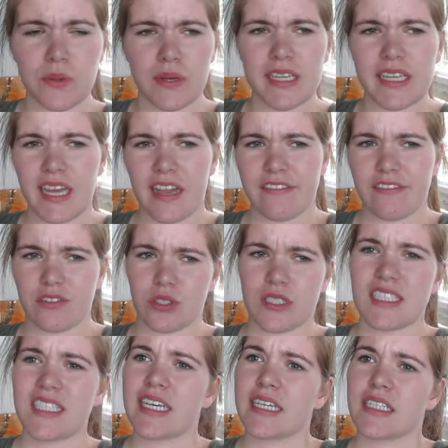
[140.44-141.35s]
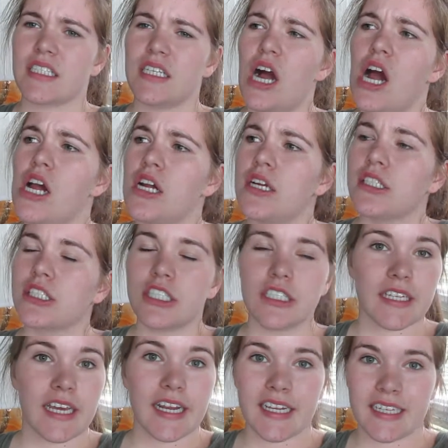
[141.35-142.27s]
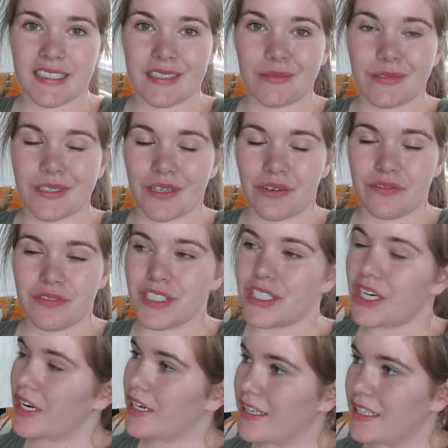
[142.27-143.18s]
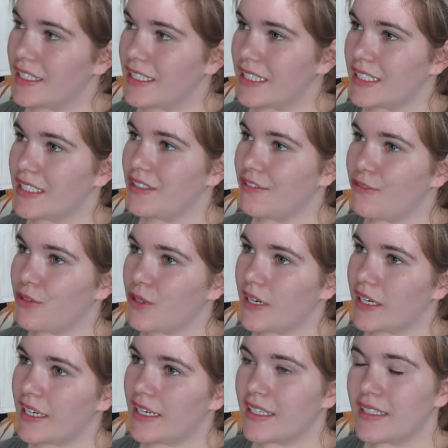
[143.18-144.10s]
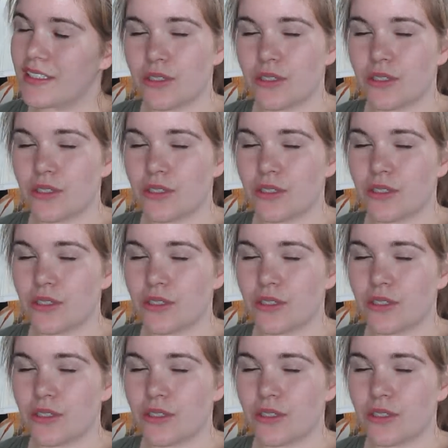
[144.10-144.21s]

I want the iPhone 6. Couldn't get it because it was out of stock in the 64 gig,